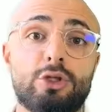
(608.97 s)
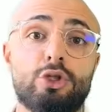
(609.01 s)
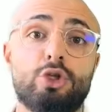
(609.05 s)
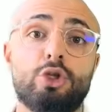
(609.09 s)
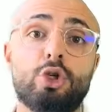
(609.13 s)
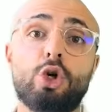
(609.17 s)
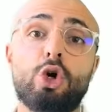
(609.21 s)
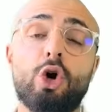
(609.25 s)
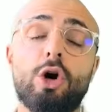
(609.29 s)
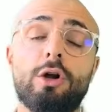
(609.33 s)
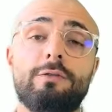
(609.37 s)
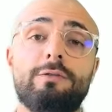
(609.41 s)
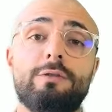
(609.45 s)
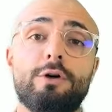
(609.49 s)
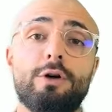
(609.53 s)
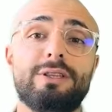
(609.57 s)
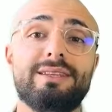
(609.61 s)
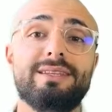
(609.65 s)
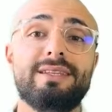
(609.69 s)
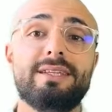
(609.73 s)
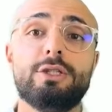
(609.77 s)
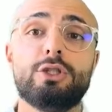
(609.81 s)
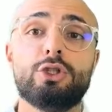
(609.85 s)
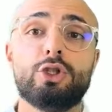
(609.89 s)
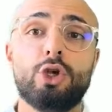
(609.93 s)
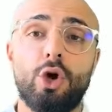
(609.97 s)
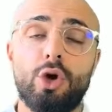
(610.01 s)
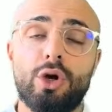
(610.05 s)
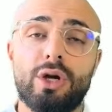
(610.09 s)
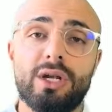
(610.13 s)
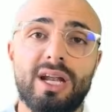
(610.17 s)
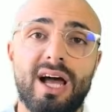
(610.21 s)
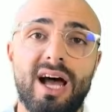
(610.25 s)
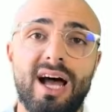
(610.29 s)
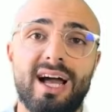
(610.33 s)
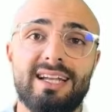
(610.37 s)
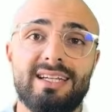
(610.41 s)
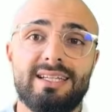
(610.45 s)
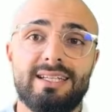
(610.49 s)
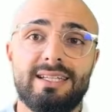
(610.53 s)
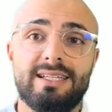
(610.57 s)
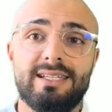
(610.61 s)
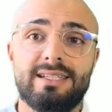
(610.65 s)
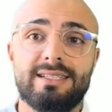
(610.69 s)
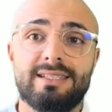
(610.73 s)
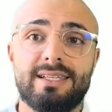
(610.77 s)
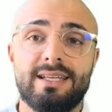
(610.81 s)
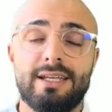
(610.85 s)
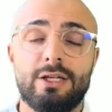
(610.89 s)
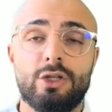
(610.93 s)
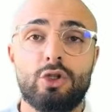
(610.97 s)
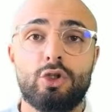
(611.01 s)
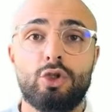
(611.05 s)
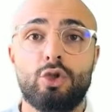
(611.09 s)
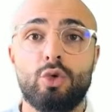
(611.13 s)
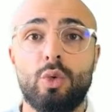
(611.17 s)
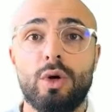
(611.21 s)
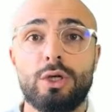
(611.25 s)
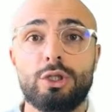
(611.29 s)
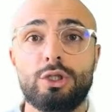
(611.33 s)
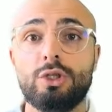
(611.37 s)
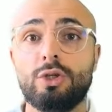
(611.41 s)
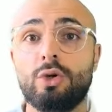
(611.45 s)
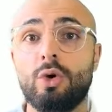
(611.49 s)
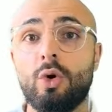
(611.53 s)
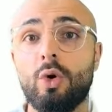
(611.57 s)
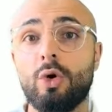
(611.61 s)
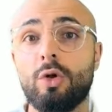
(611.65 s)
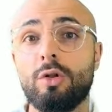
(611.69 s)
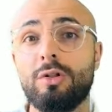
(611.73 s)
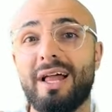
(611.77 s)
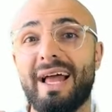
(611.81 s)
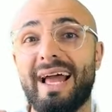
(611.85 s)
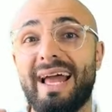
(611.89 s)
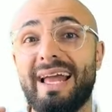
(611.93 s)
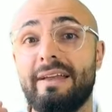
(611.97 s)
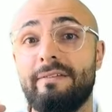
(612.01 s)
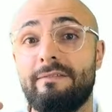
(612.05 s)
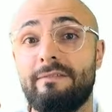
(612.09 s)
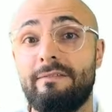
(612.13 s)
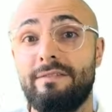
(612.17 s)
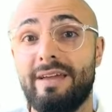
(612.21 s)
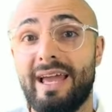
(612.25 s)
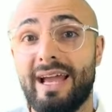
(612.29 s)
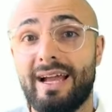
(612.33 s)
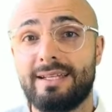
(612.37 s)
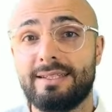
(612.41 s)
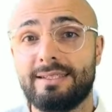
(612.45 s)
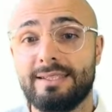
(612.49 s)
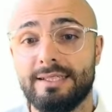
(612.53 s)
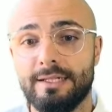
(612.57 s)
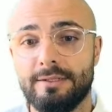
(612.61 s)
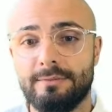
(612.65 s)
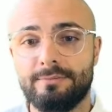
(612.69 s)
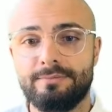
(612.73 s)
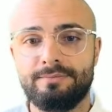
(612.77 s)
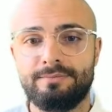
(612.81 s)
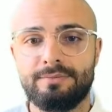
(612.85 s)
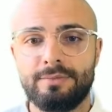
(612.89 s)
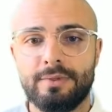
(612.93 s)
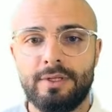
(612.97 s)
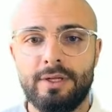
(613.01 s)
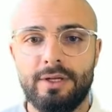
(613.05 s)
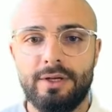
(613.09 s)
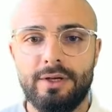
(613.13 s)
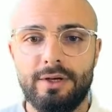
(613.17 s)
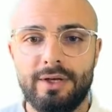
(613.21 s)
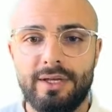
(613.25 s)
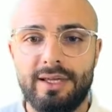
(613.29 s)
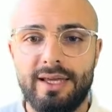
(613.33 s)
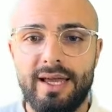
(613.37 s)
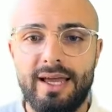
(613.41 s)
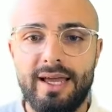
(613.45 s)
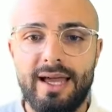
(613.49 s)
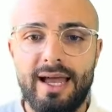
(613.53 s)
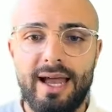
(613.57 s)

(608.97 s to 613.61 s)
to convert these token IDs into what you call a vector, okay?